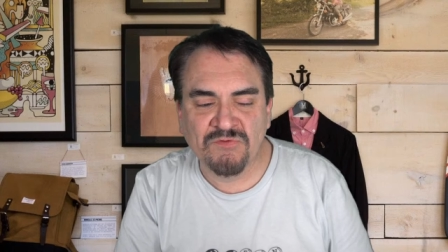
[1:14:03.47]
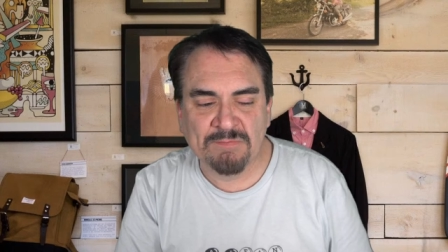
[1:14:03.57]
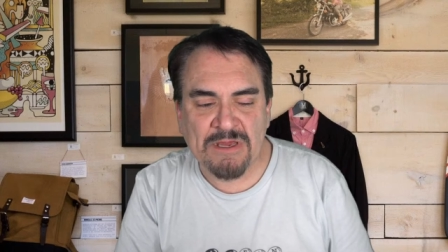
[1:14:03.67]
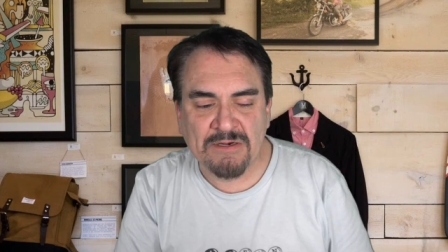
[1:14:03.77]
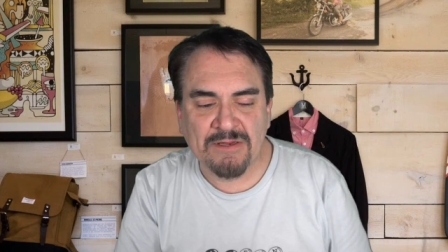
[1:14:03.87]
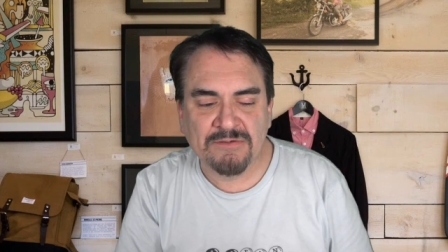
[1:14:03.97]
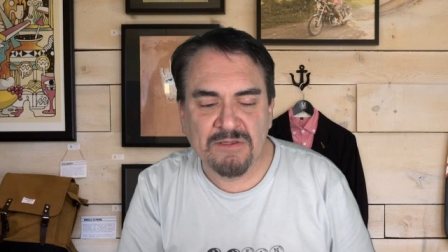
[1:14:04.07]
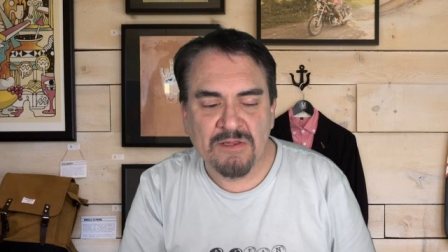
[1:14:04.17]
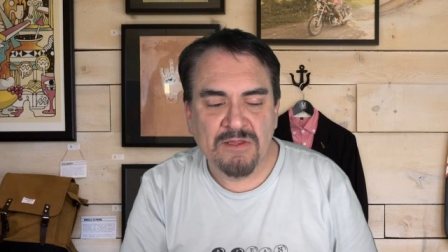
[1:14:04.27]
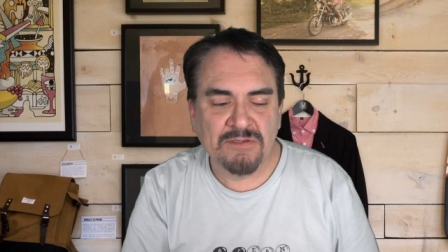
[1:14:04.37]
first spot on
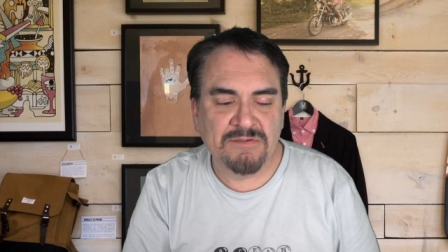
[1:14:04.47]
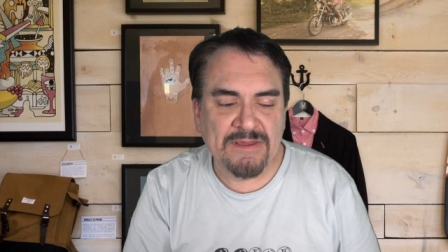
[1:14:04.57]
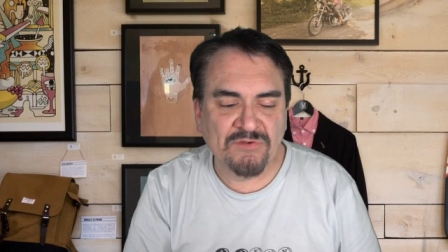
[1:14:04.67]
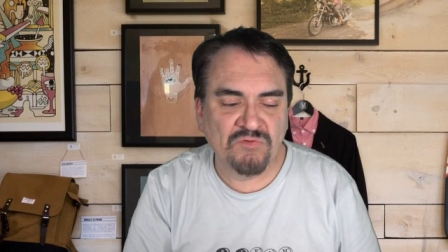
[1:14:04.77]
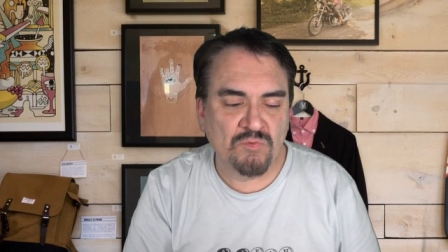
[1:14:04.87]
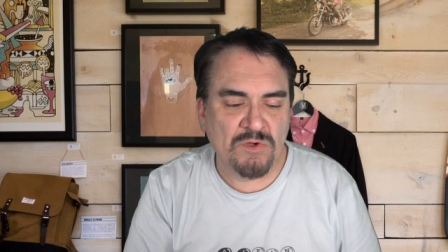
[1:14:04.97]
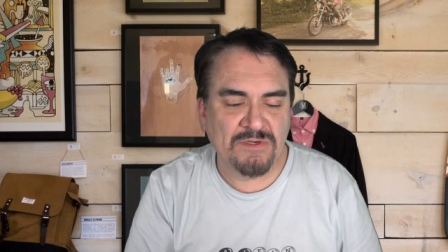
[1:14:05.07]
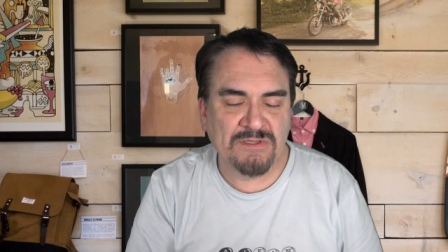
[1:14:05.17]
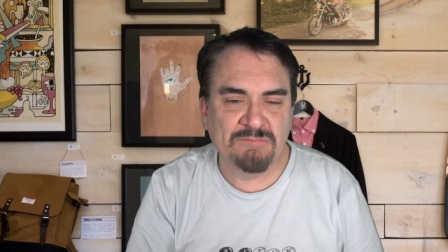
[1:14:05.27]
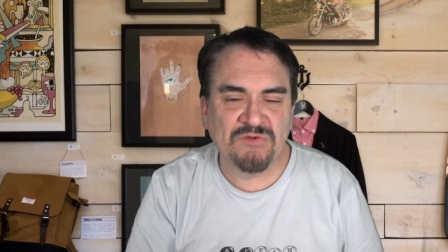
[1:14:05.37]
the next
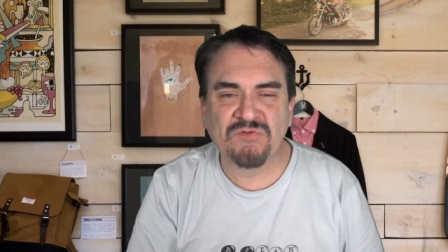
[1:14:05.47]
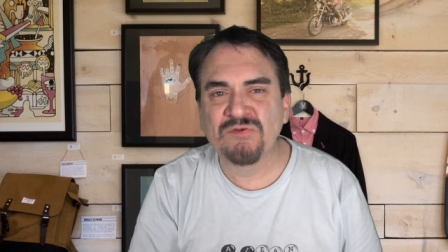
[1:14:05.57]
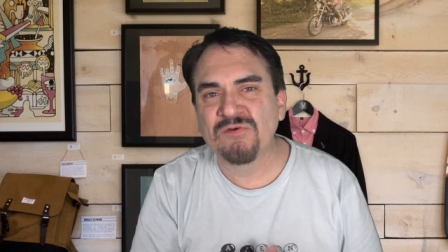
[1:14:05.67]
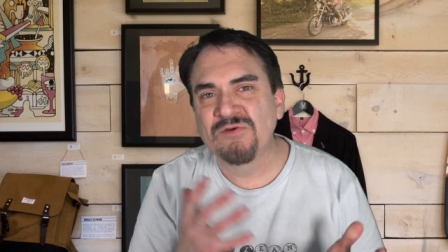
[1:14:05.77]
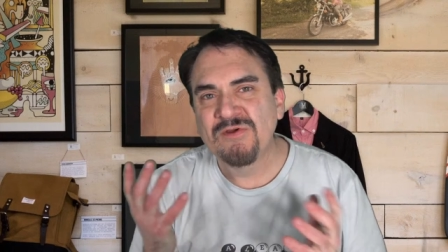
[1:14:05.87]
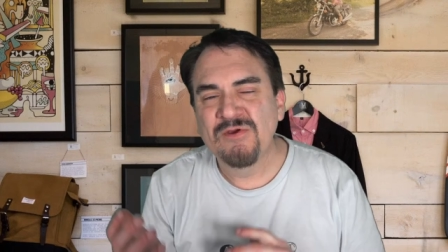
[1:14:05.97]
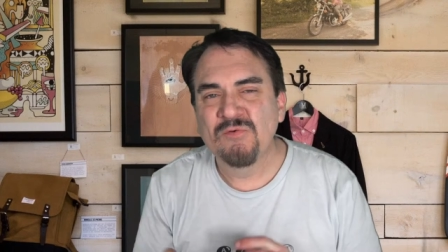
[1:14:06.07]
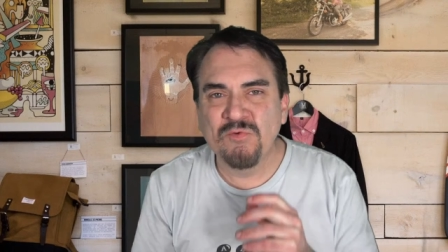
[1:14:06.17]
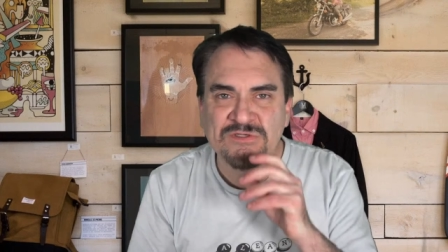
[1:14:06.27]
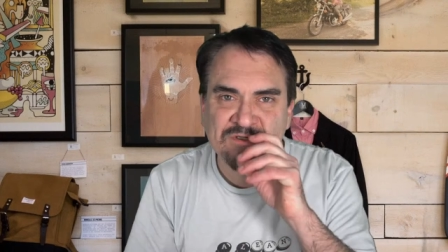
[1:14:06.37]
one. He missed
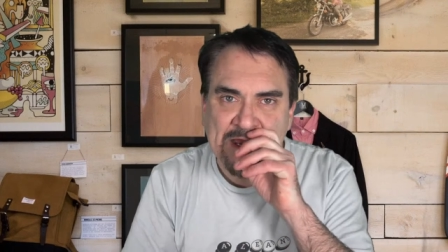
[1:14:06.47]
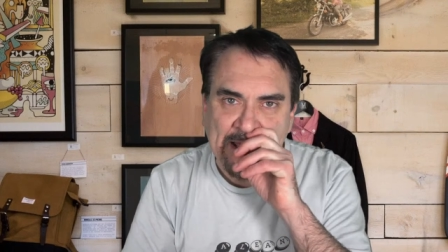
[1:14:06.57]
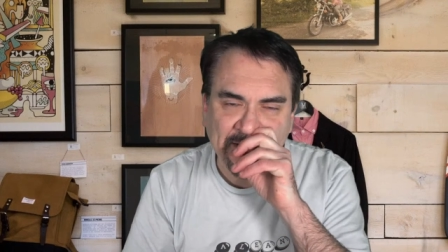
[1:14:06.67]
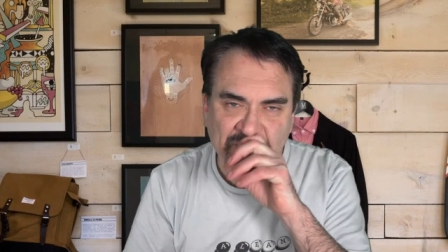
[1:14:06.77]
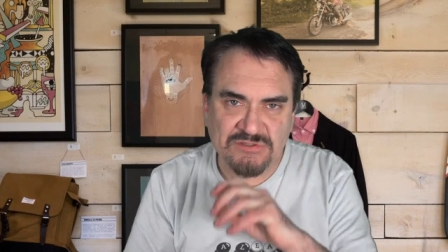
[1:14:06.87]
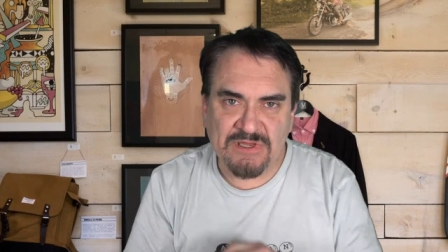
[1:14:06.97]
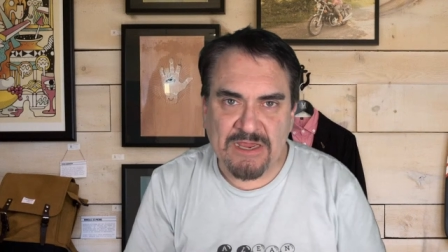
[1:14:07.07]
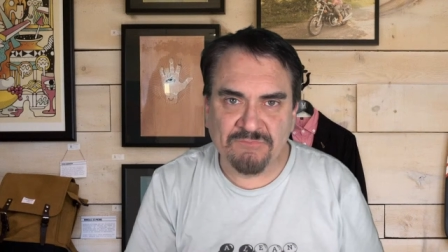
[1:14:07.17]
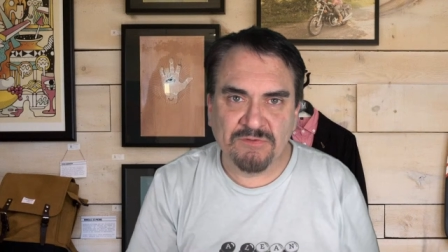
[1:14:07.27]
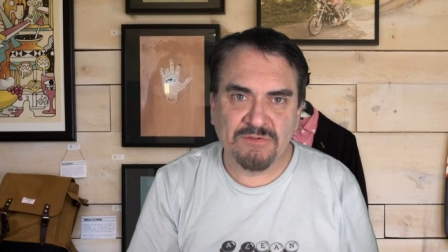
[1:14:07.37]
we chat usually
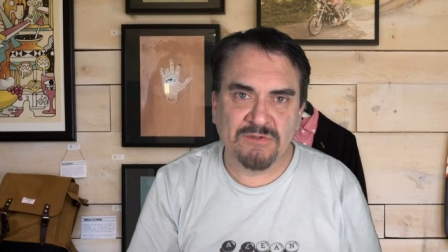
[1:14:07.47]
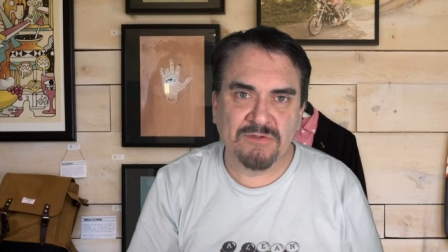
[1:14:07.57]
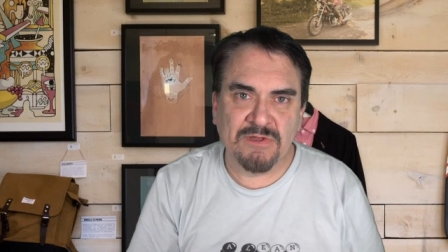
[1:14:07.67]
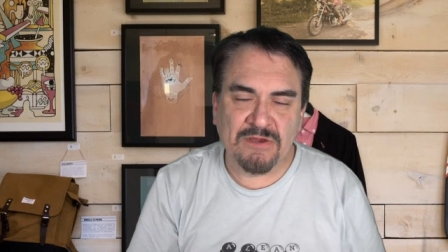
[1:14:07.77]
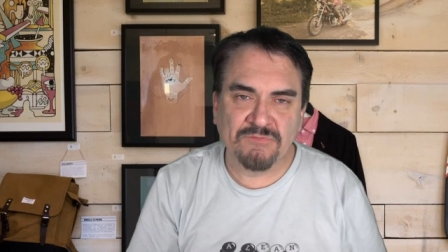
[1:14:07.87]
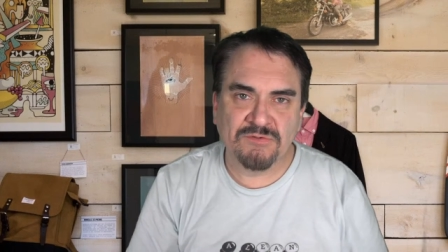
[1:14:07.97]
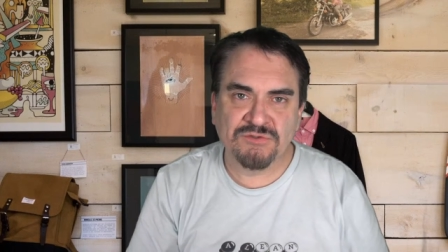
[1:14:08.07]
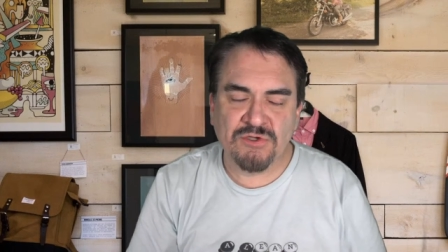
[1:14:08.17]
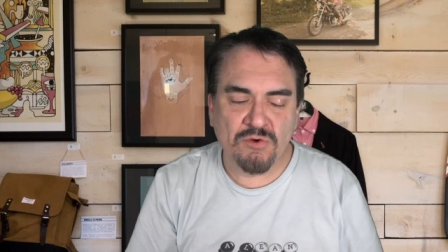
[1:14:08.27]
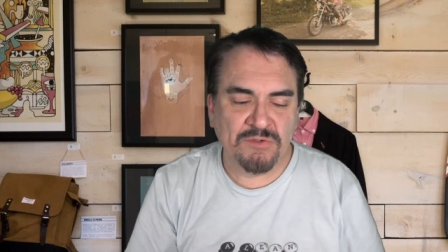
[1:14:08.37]
after the
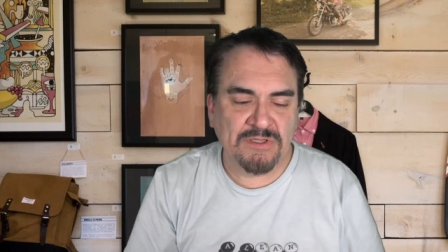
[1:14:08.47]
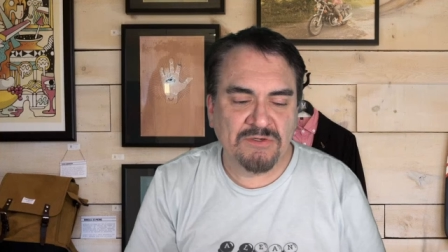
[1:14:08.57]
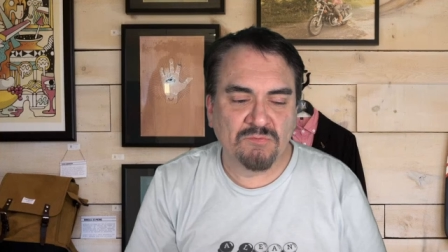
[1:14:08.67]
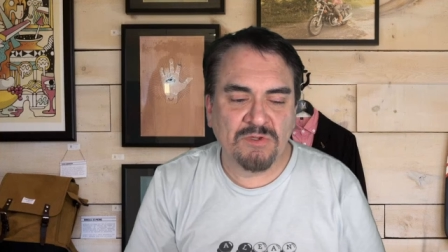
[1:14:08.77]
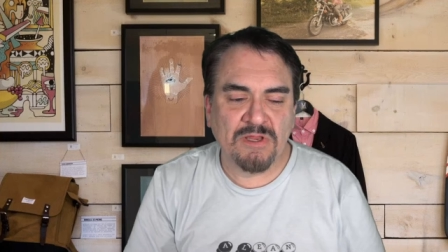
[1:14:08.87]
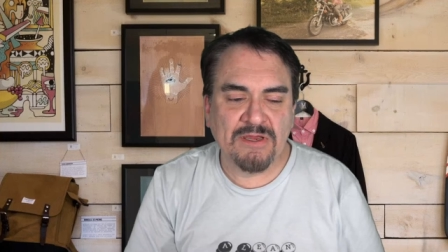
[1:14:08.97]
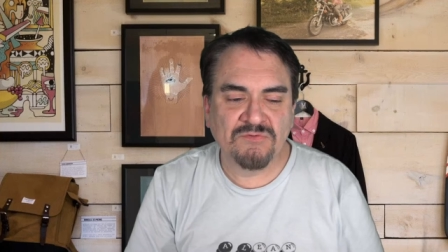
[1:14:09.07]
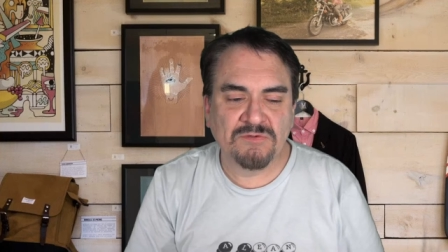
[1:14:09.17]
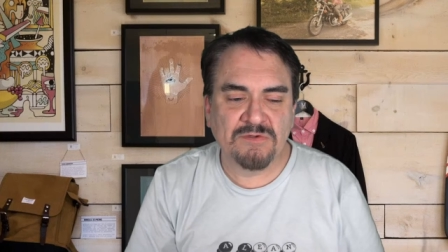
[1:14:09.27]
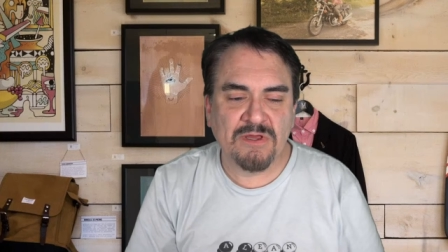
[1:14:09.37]
show, and he didn't
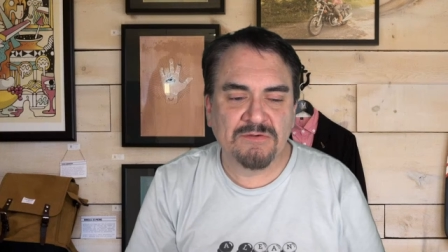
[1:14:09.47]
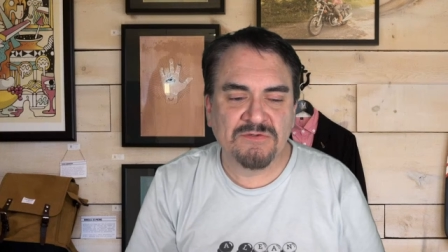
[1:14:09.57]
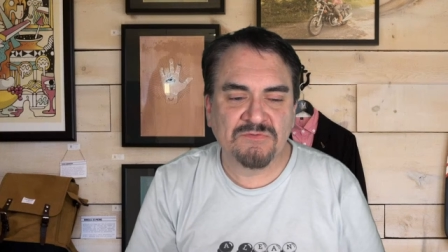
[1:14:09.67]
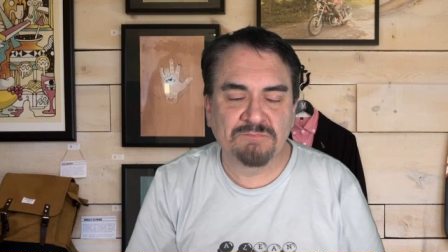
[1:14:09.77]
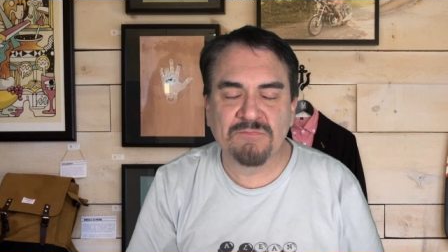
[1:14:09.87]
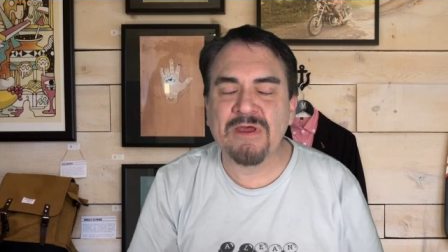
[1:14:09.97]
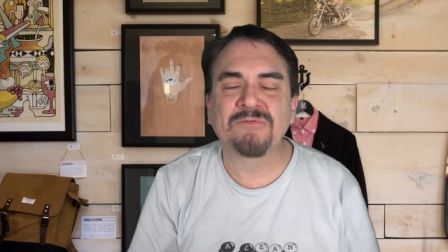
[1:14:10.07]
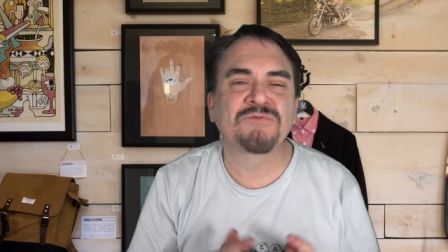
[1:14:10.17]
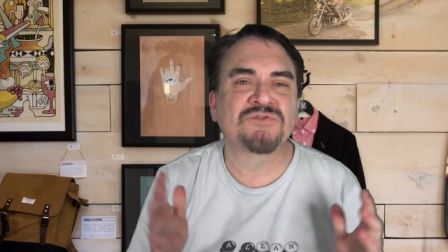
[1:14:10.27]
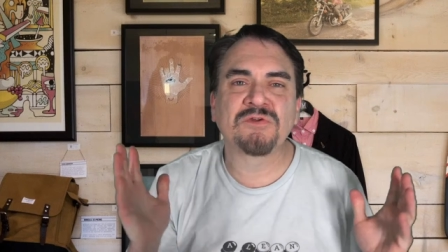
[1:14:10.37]
realize, and
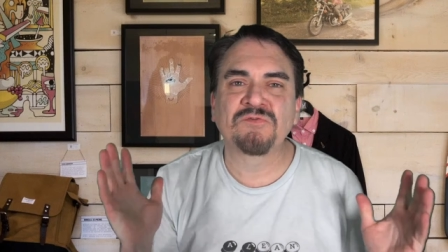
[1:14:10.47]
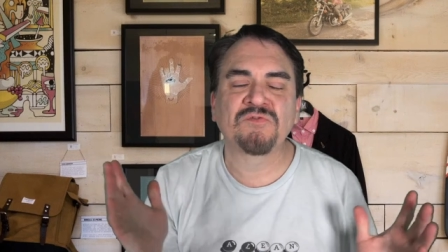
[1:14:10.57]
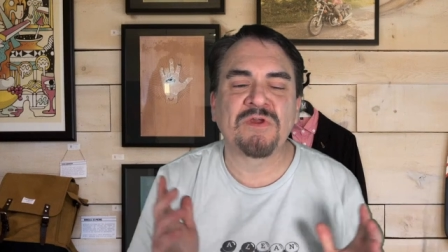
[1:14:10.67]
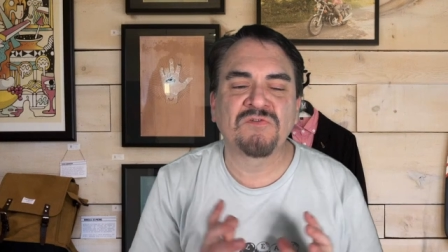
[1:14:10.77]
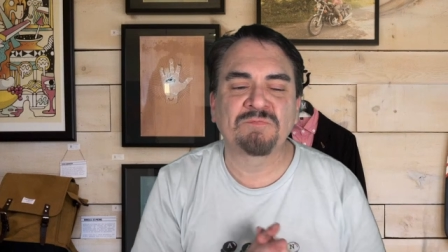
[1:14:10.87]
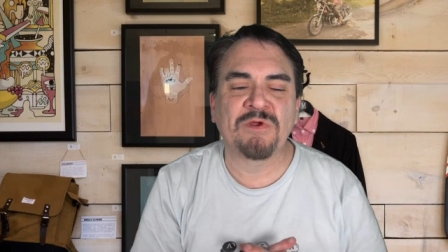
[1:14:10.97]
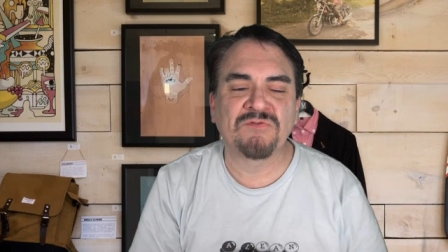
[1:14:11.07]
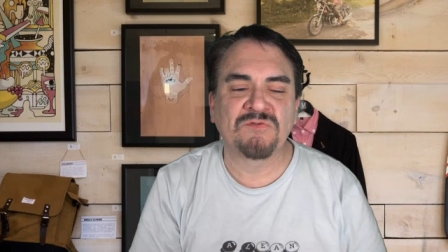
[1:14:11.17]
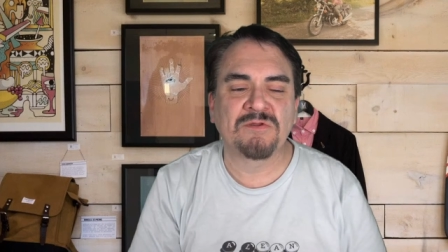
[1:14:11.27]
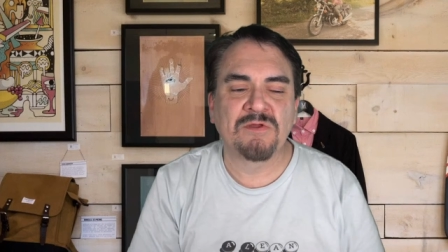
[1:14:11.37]
I should have
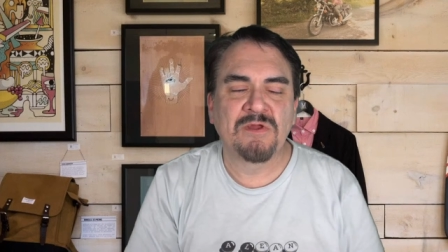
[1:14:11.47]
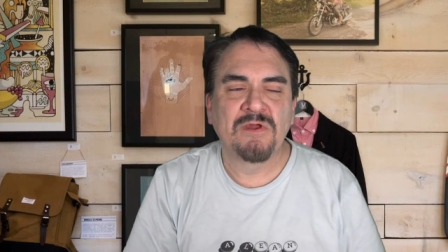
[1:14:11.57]
expressed it.